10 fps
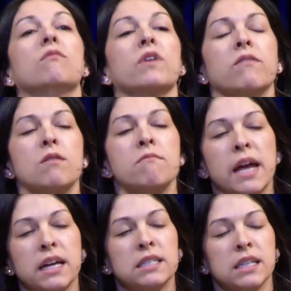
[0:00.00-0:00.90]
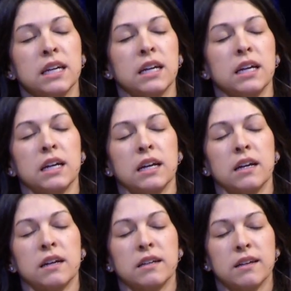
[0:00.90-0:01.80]
we have an
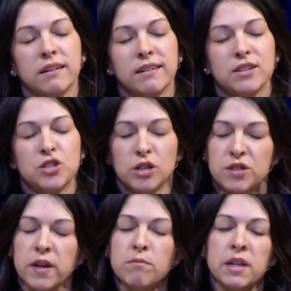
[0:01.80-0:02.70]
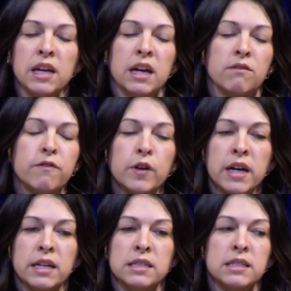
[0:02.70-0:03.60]
amazing church family and
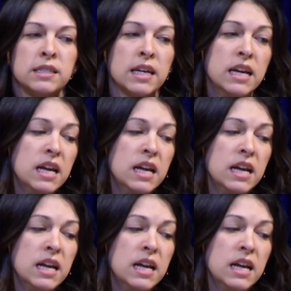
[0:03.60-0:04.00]
friends